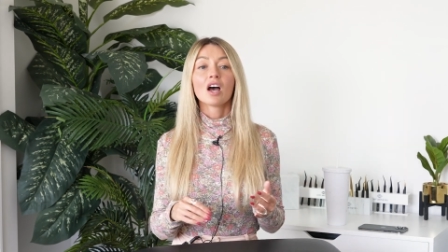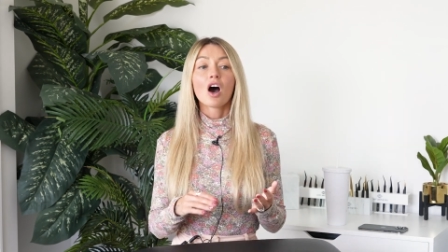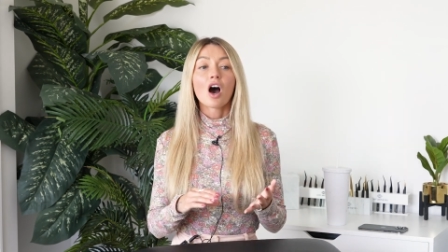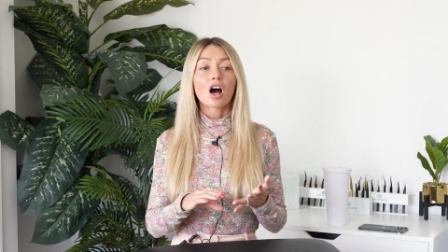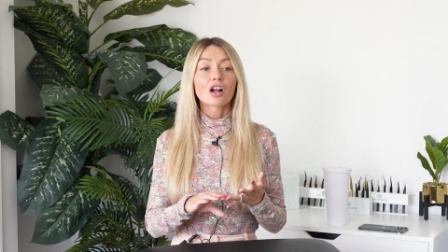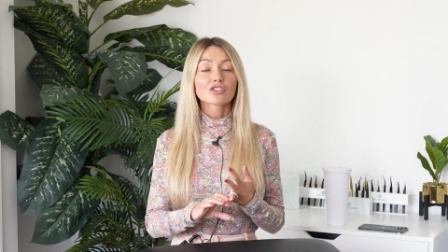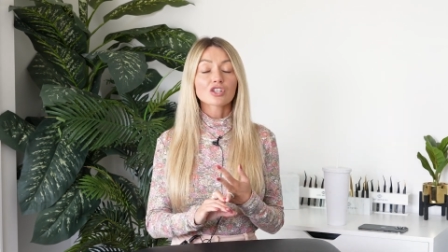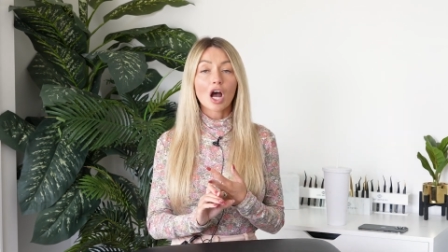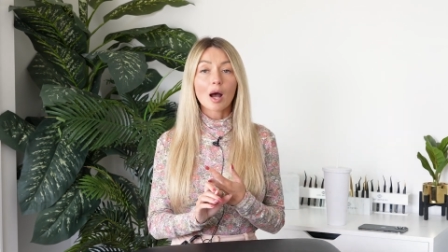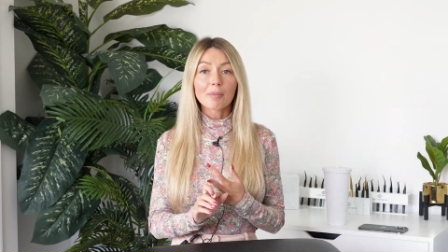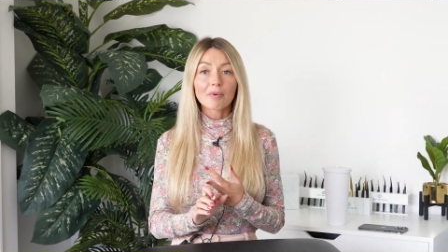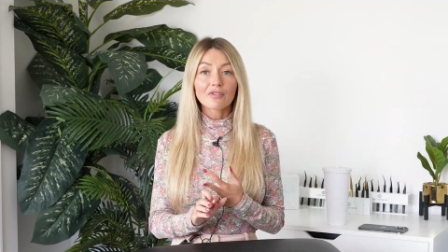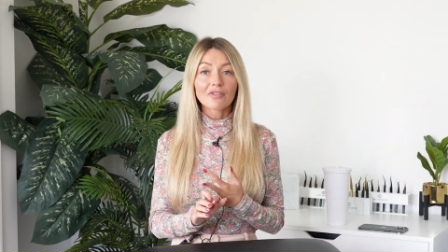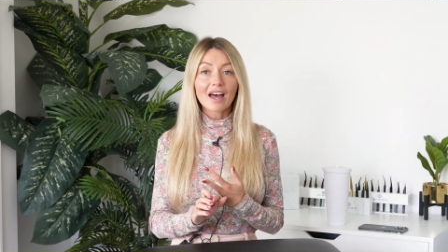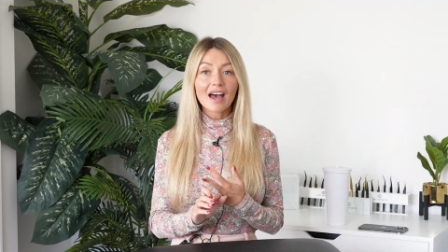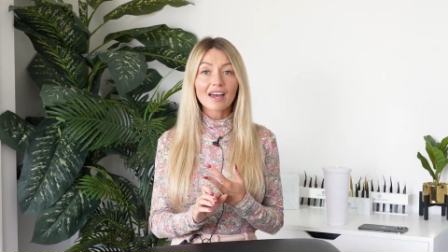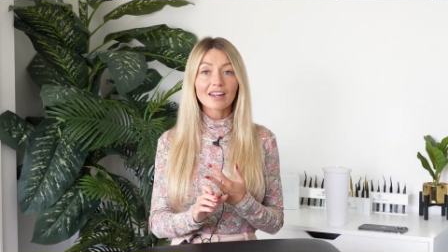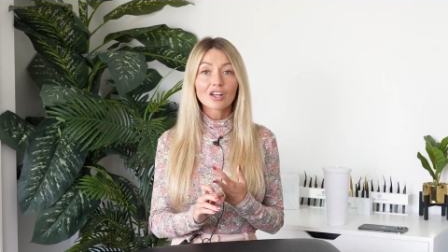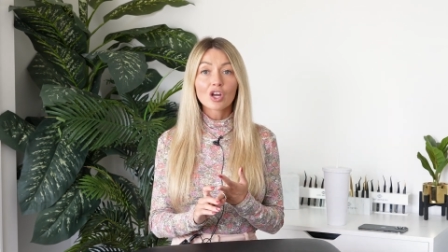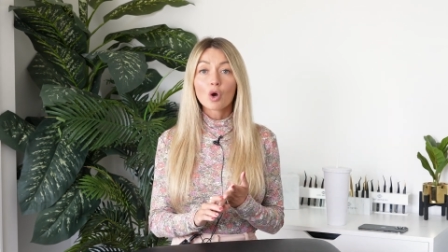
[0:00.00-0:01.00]
On top of
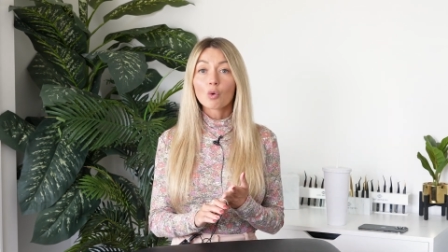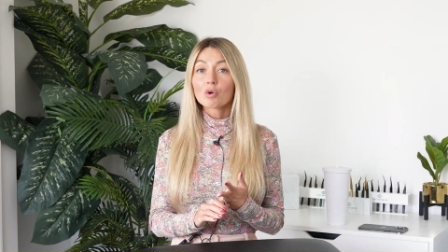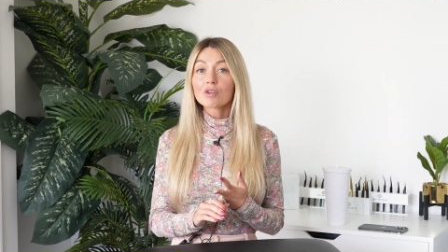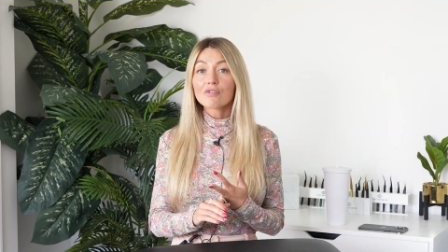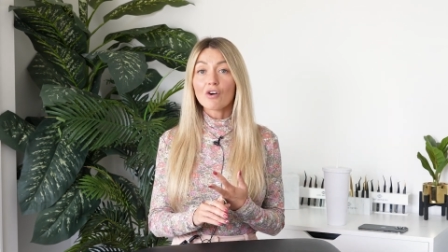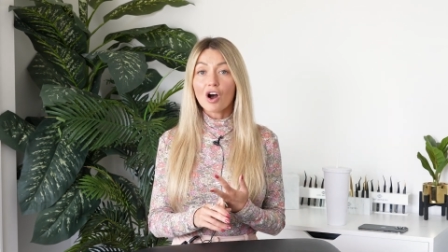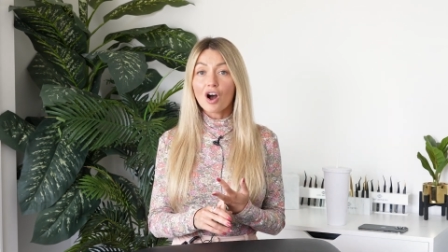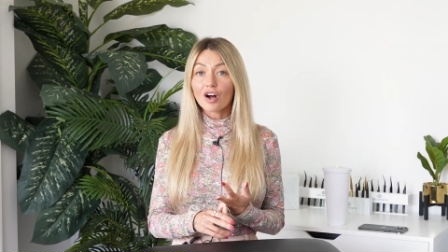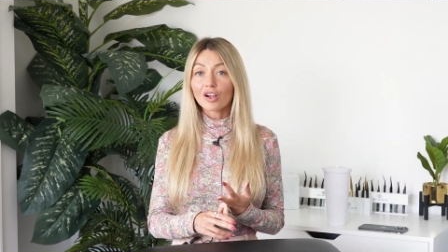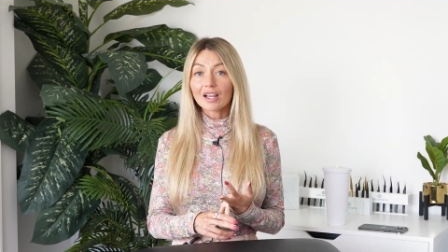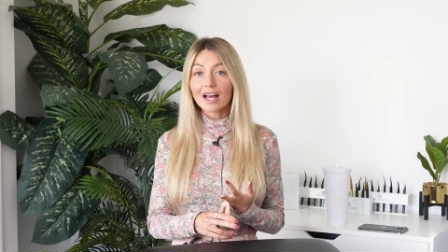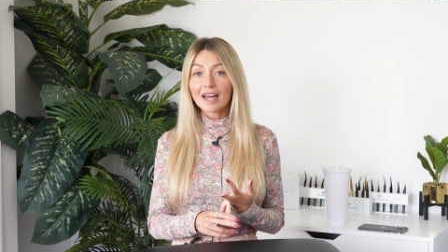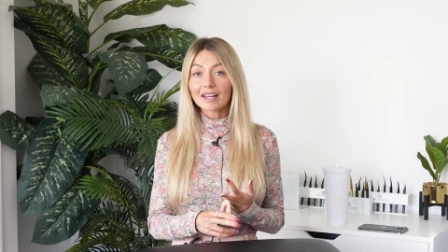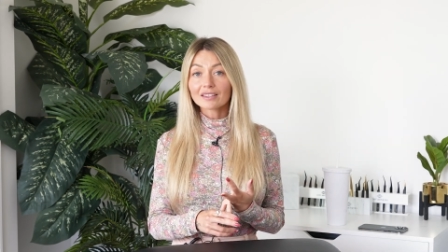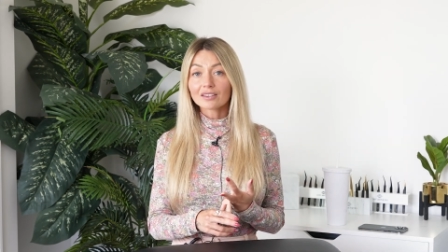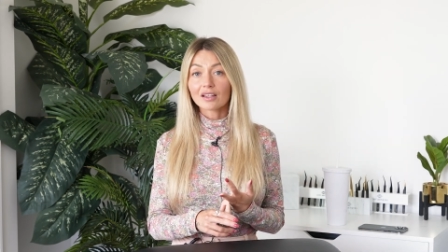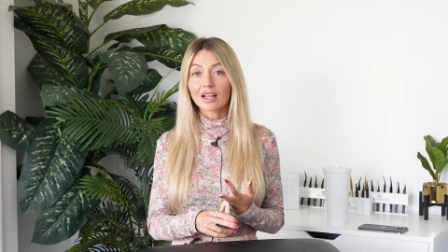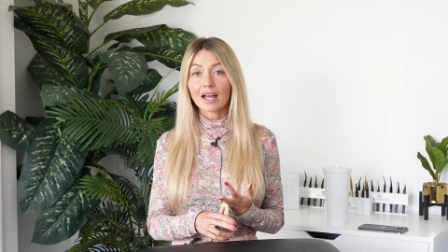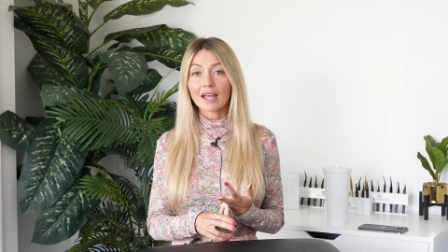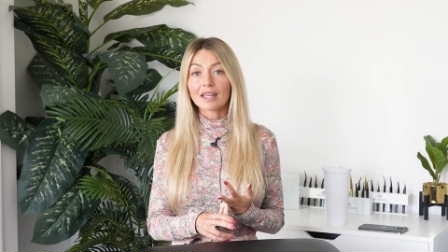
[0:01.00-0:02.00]
that, we've all had
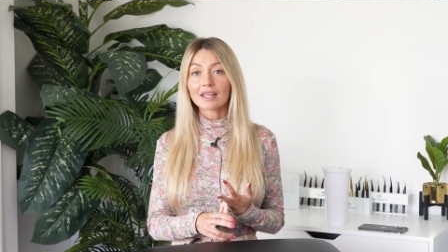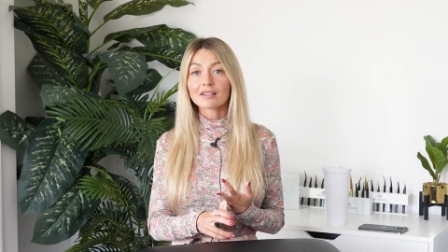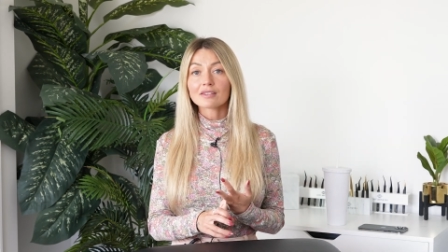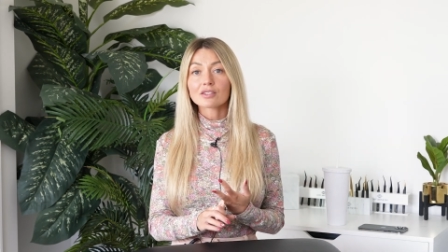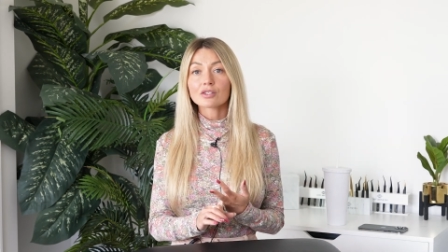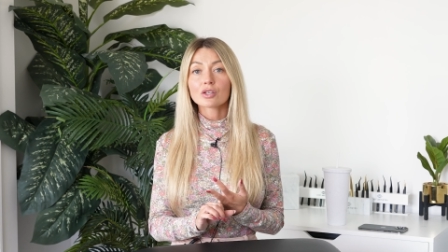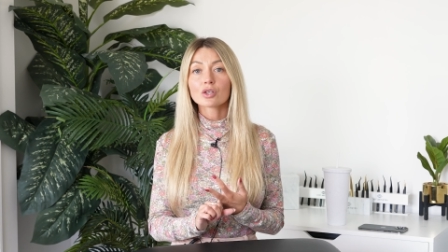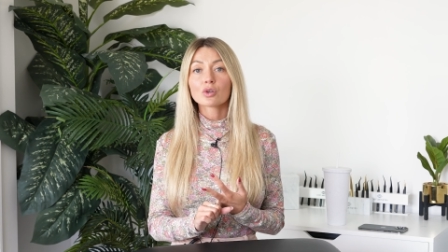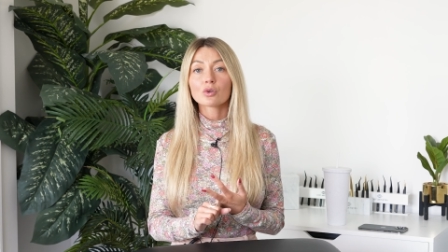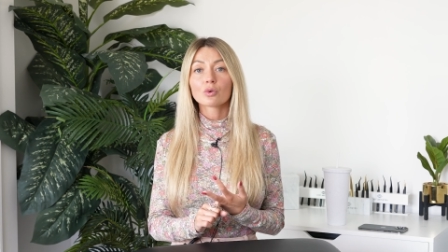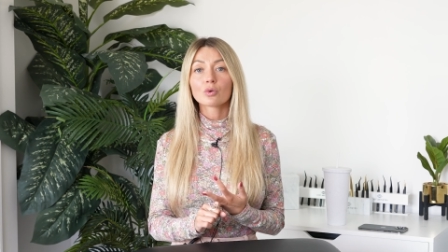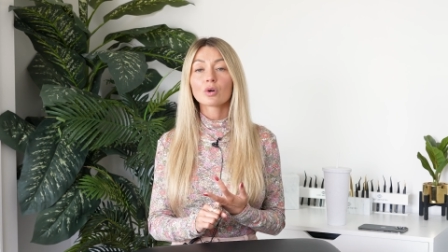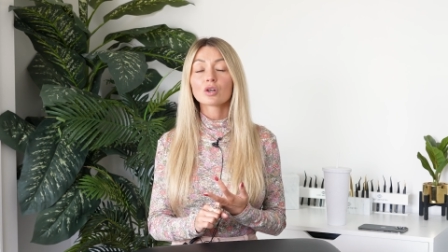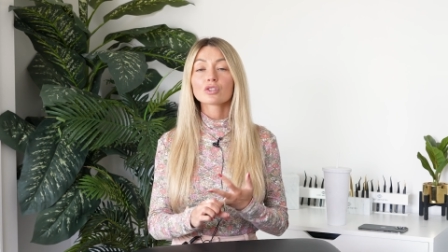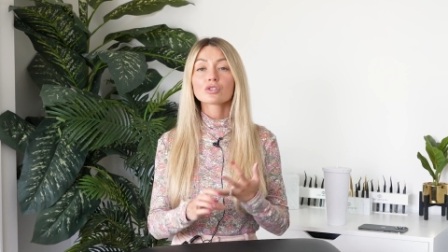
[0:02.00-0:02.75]
clients who